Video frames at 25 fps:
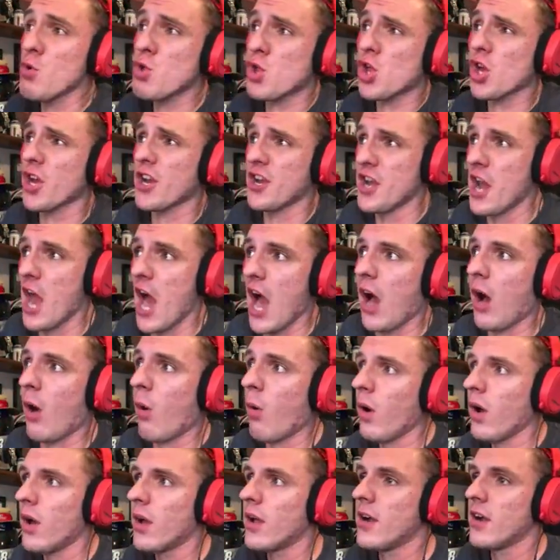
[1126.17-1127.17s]
should
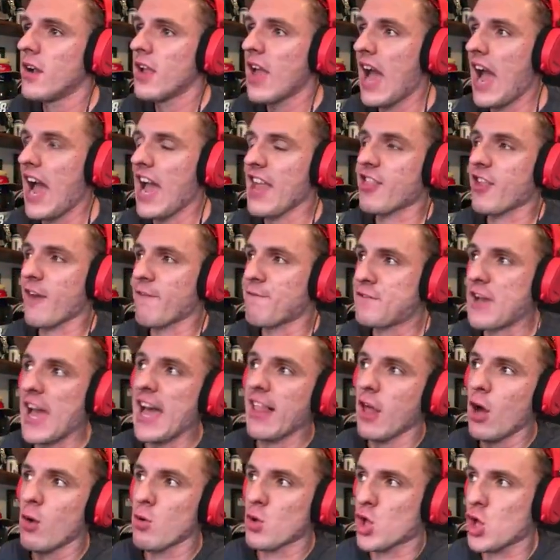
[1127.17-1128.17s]
know, as a
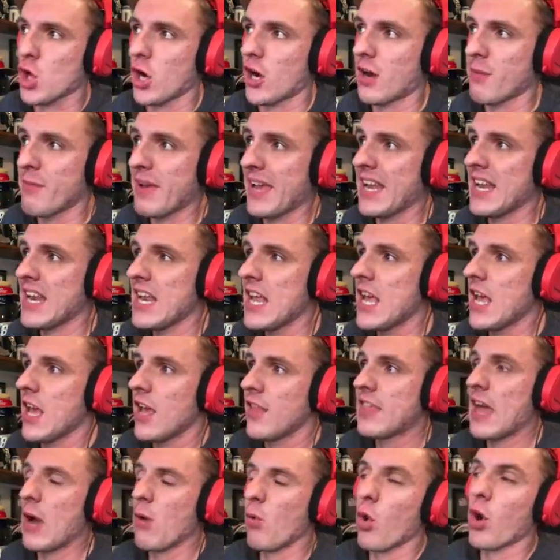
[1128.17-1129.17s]
fellow German,
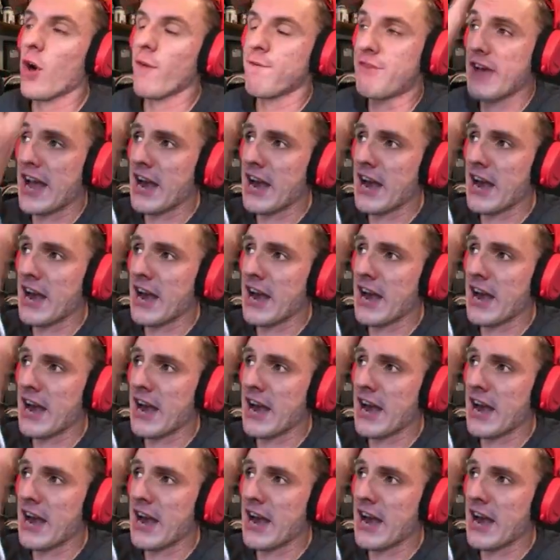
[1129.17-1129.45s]
that we're